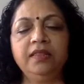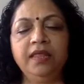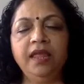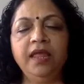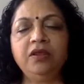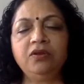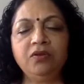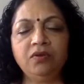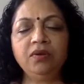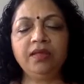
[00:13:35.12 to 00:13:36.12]
They
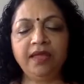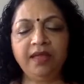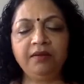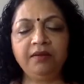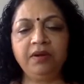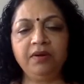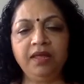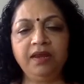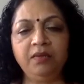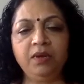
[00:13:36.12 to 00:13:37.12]
don't care about
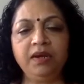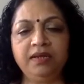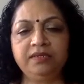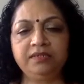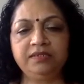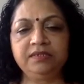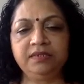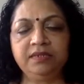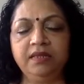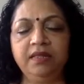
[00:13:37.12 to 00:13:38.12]
anyone else.
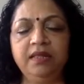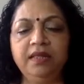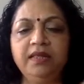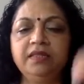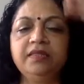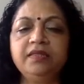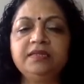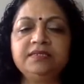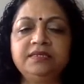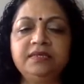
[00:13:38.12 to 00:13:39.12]

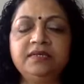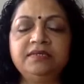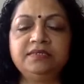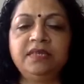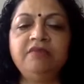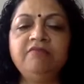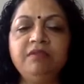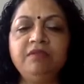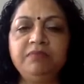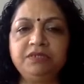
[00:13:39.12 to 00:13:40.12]
This is
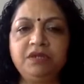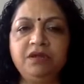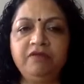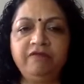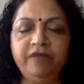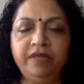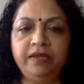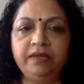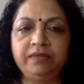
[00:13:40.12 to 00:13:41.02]
evil personified.